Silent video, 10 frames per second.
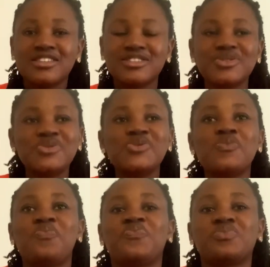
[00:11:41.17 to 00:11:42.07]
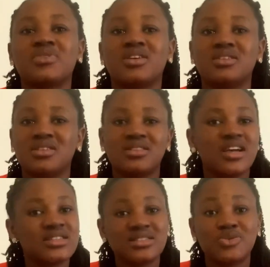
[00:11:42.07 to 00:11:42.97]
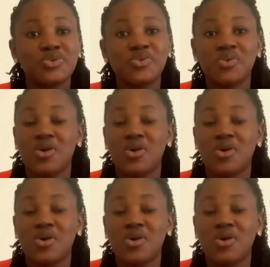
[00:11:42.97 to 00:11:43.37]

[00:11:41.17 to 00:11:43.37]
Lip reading: So that's it though.